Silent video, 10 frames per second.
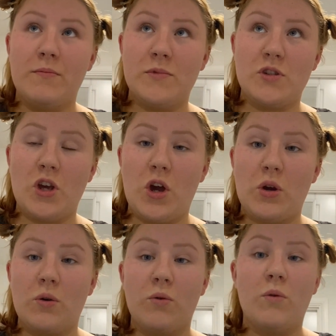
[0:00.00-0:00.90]

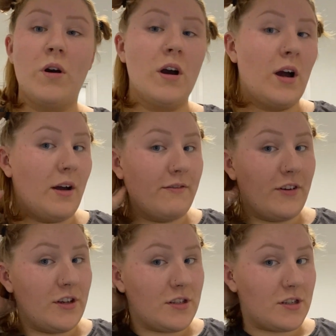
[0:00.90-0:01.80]
So
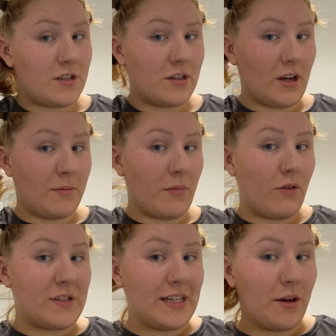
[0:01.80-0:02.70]
I'm
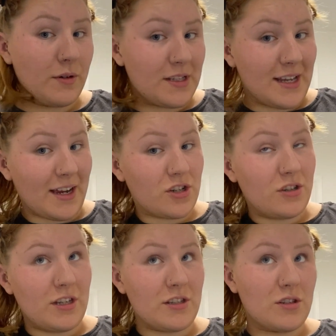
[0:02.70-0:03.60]
obviously going to
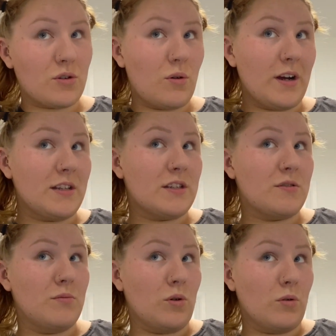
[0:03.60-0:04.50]
section this quite
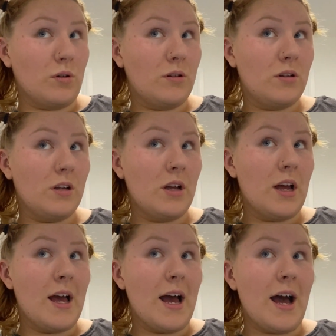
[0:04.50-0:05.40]
small,
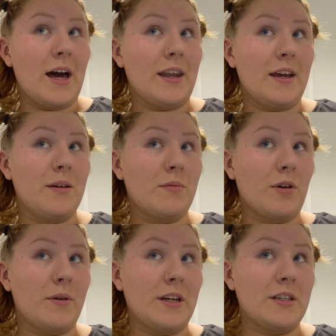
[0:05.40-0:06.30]
and I am
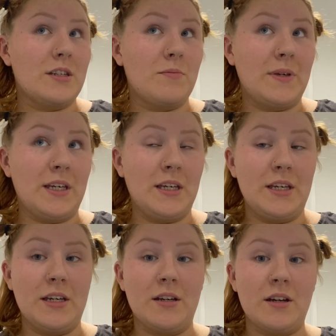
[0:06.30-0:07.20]
going to
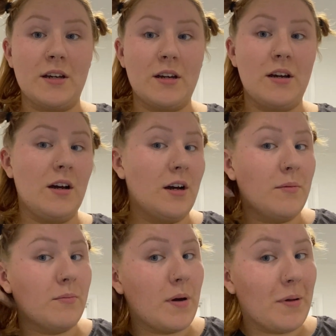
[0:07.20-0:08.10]
be
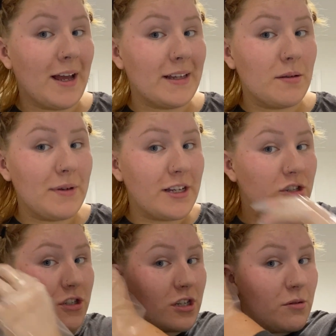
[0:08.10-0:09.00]
applying the
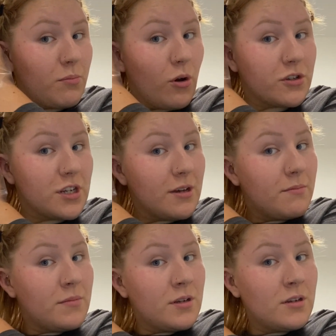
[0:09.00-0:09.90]
bleach to the bottom